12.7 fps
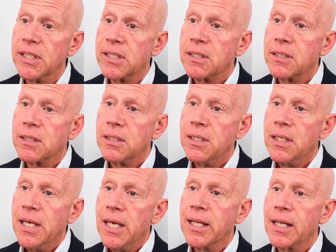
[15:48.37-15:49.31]

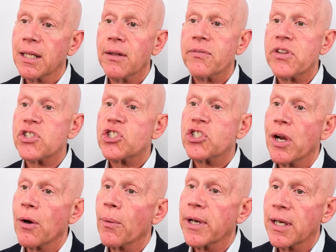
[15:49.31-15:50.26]
And I loved the
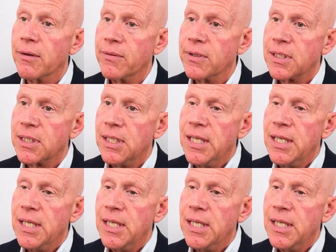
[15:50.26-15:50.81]
sharing of it.